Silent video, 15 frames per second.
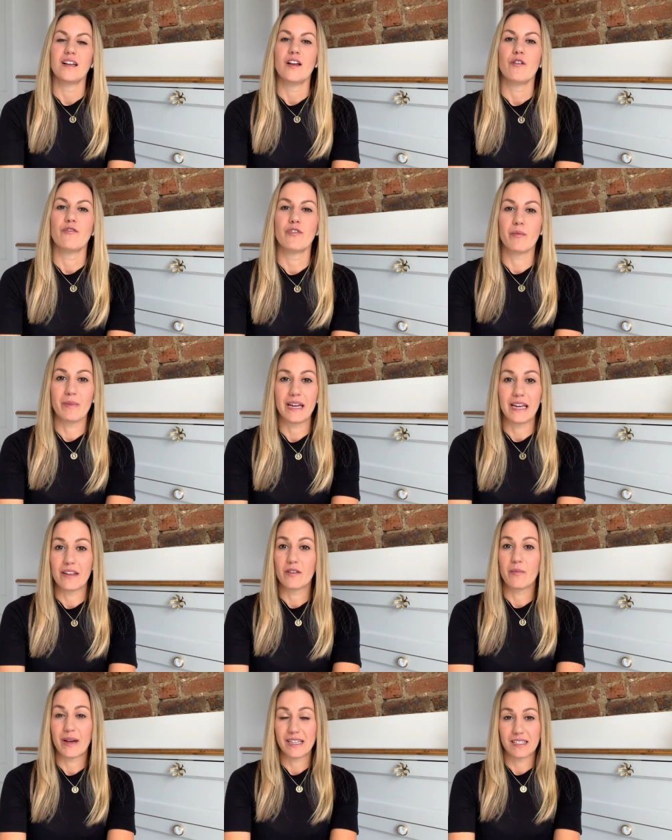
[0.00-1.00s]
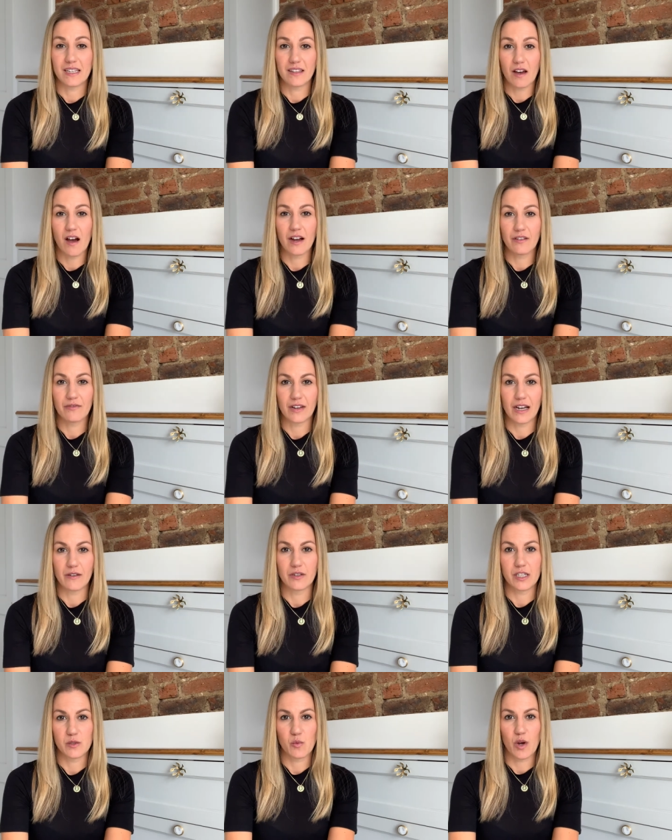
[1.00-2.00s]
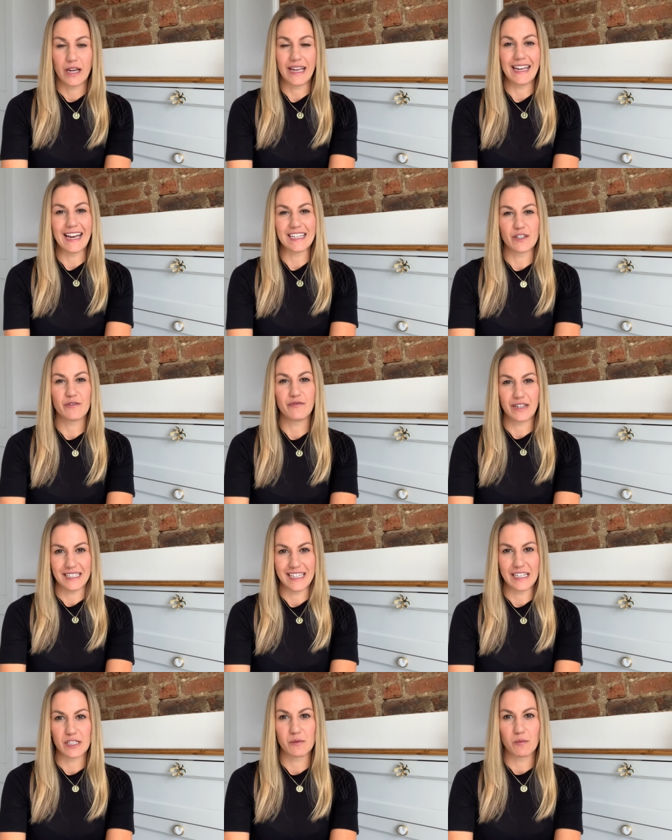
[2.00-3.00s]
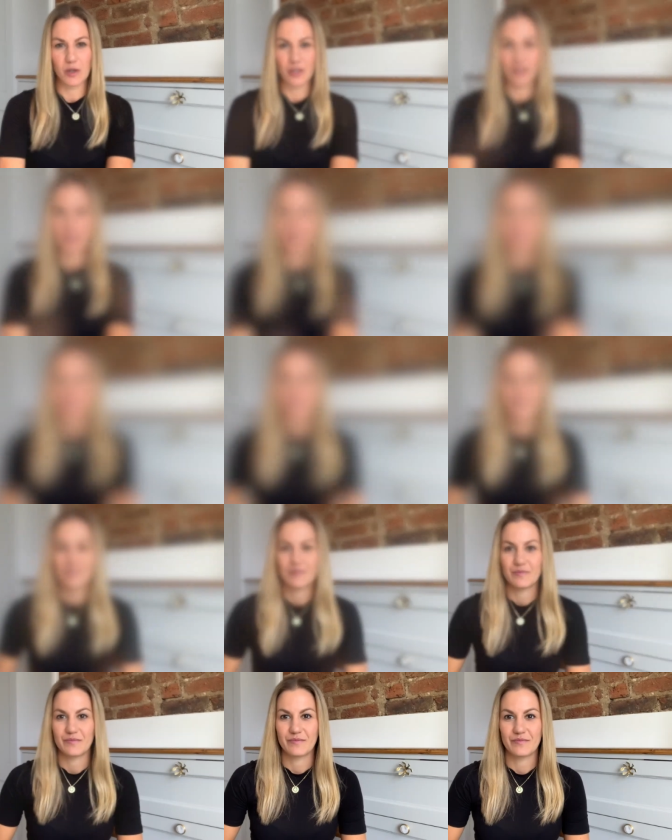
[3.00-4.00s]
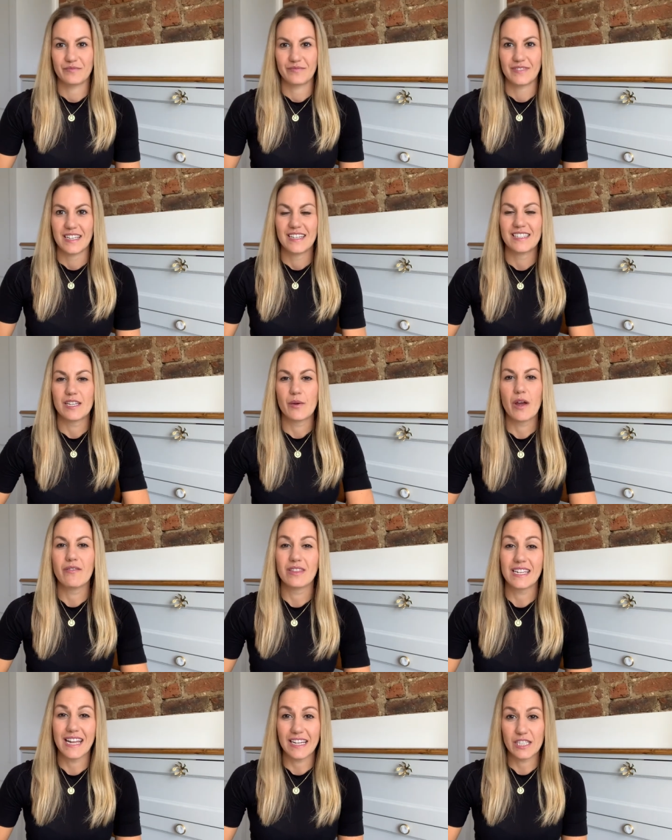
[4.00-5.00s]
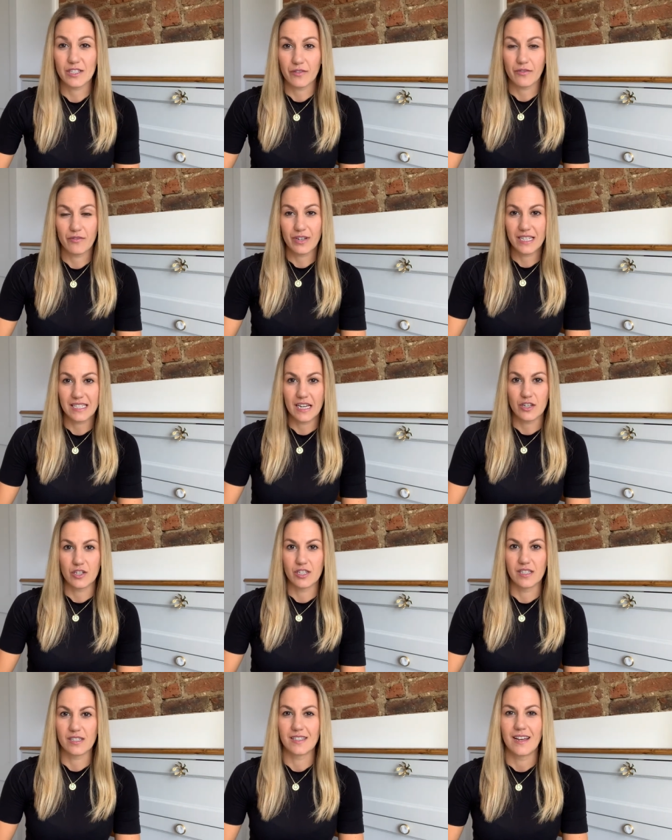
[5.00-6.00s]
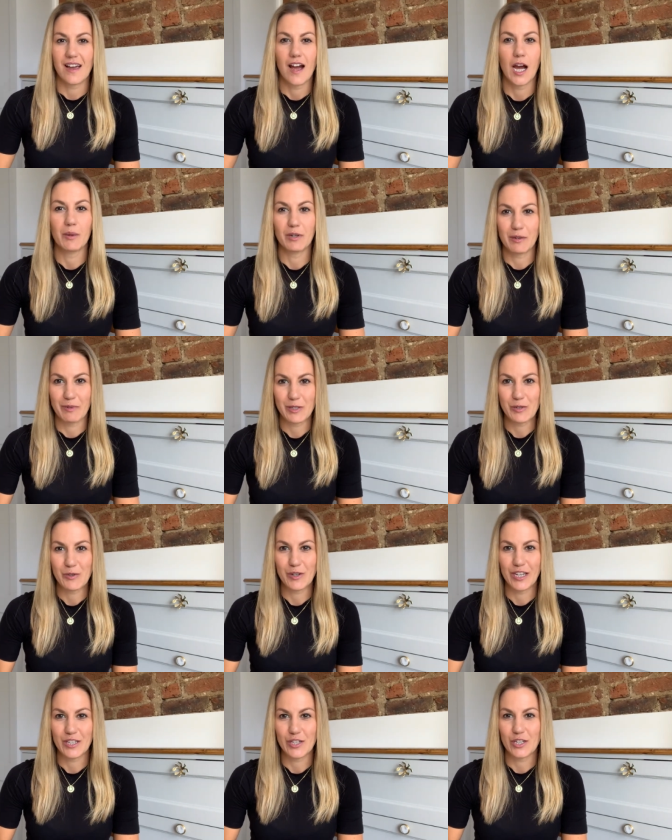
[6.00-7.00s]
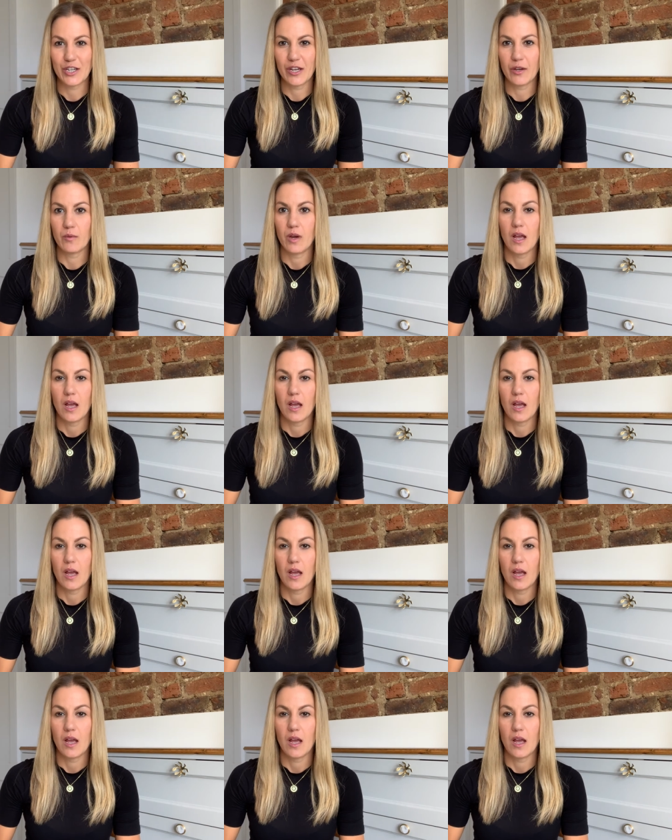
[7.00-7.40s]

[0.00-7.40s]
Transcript: For me, the best thing that I've found is working as a fittings model. So over the next three sessions, I'm going to be talking to you